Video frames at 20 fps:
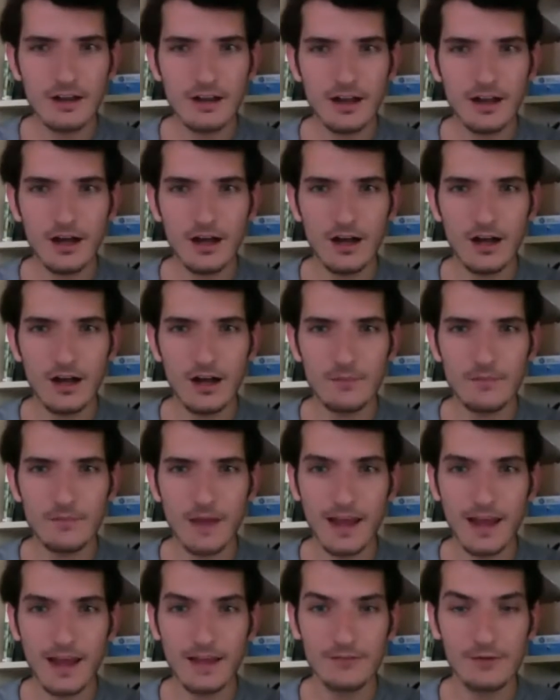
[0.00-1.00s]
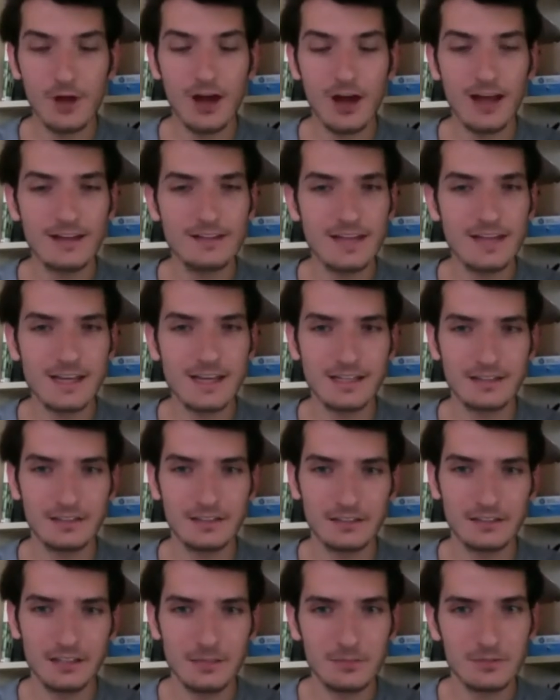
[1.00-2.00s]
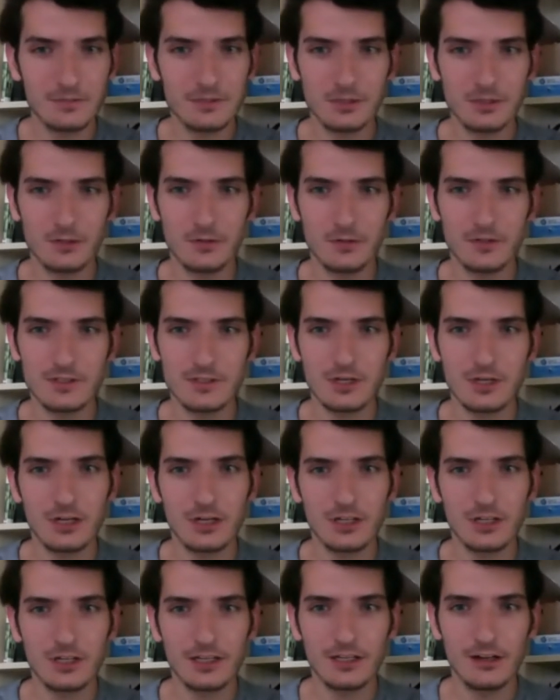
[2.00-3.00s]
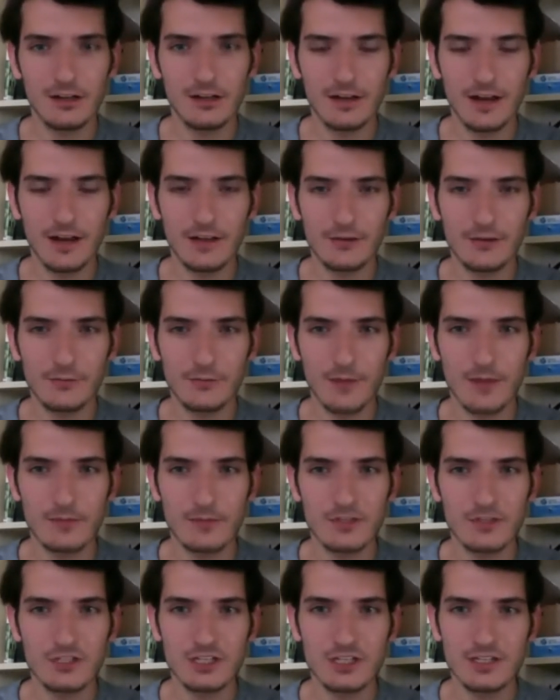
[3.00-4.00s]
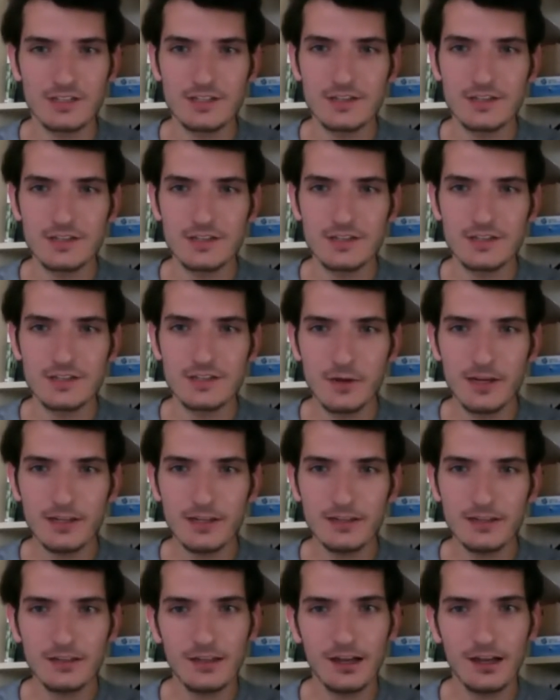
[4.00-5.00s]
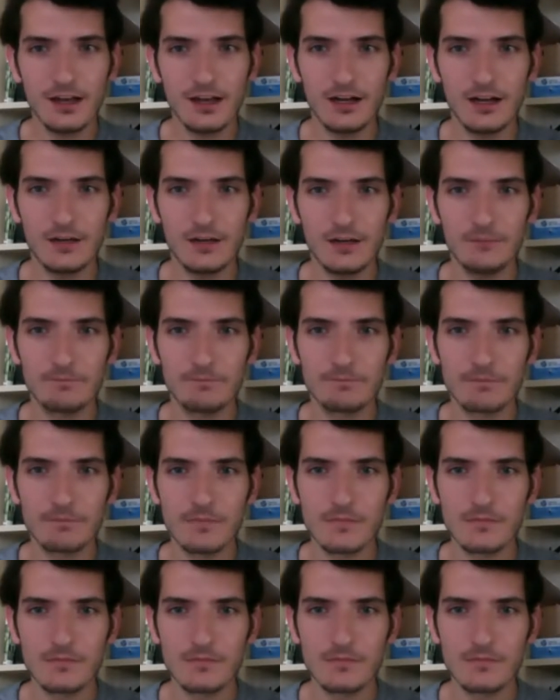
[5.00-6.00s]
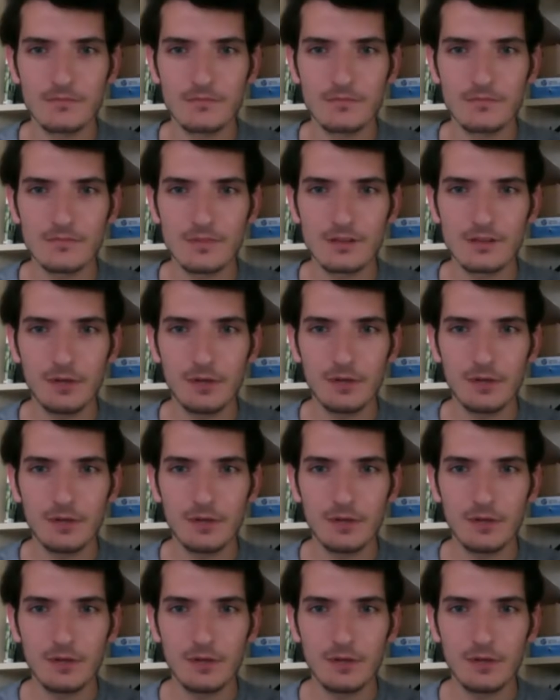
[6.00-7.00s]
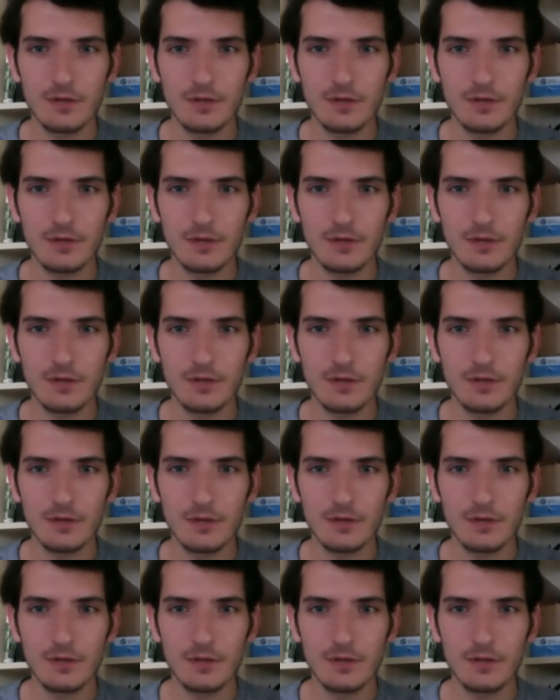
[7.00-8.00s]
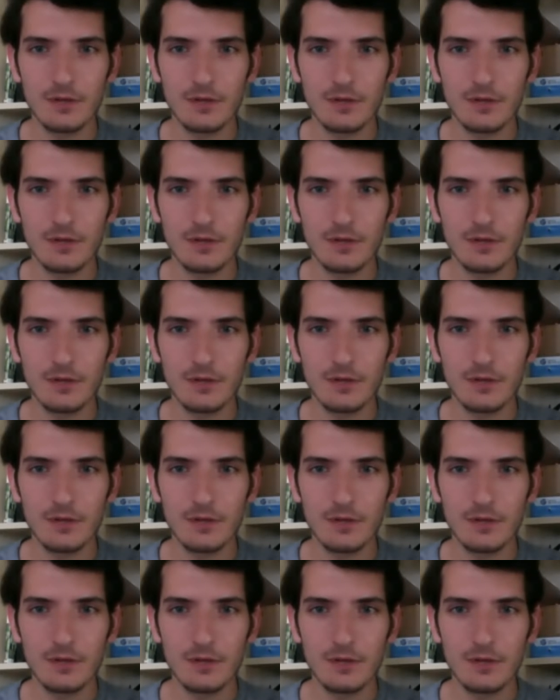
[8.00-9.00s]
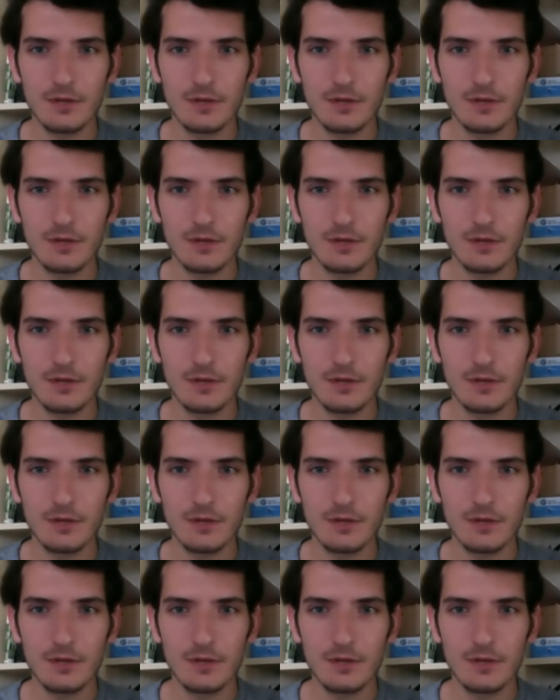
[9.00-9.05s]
I have not taken the leap to installing it on either of my machines at this point, but from what I've seen, it looks very cool.